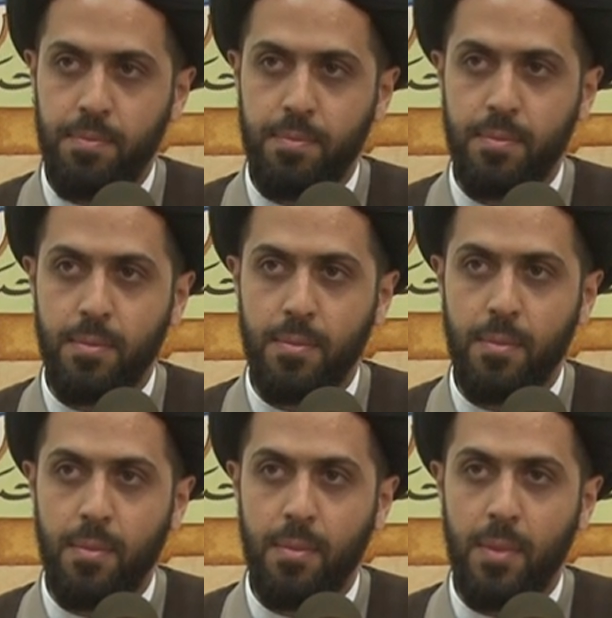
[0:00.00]

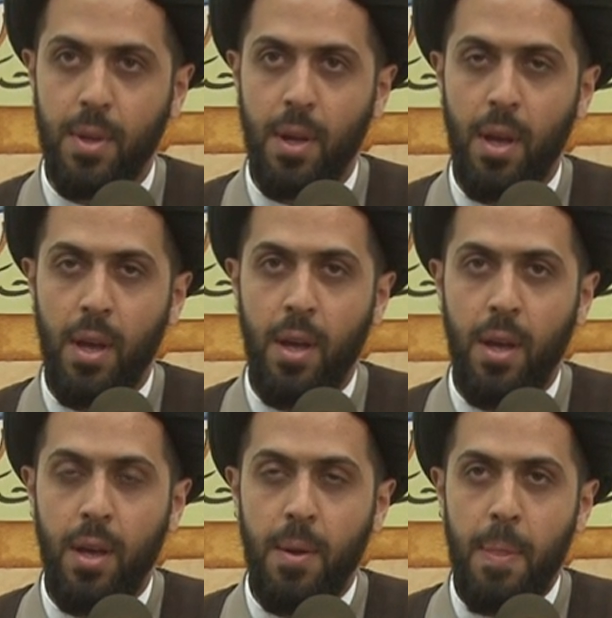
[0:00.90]

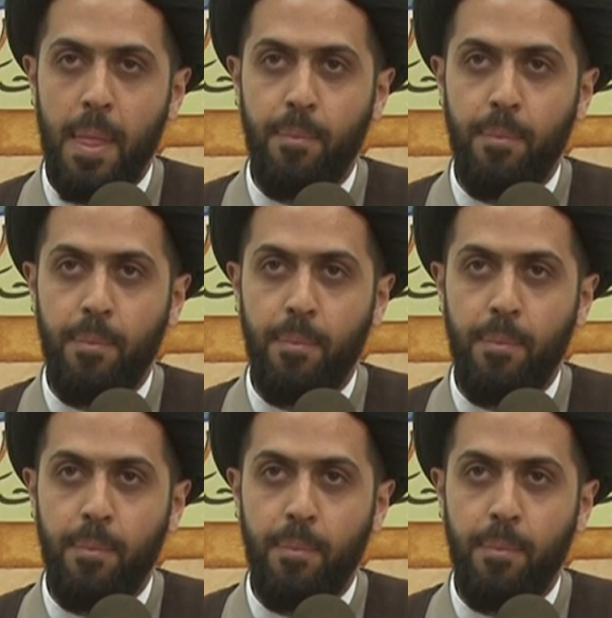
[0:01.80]
(silence)